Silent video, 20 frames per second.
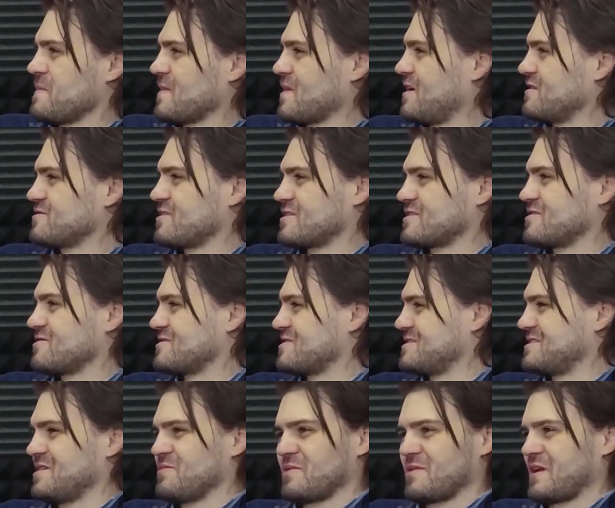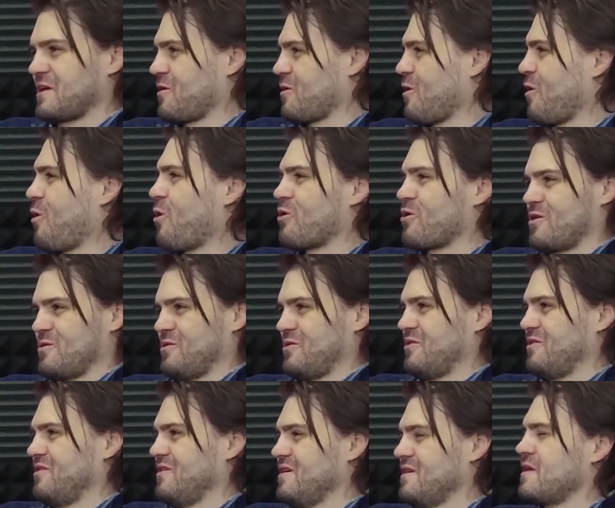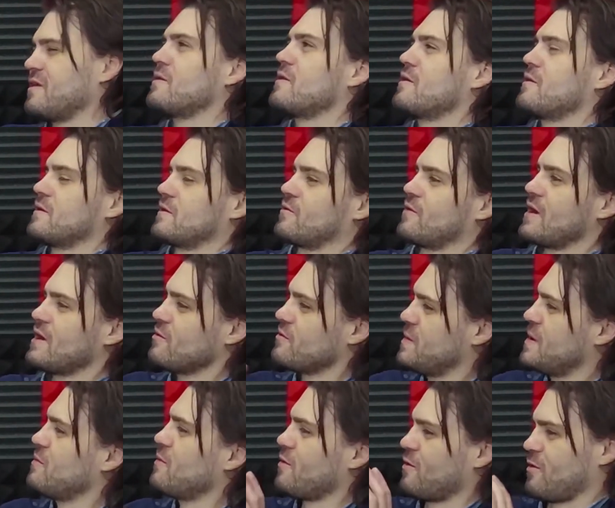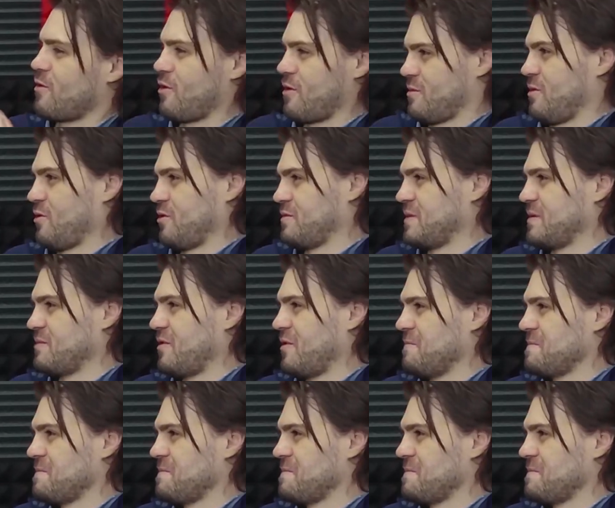Contractors typically are horrible. They're either great with people or horrible with people.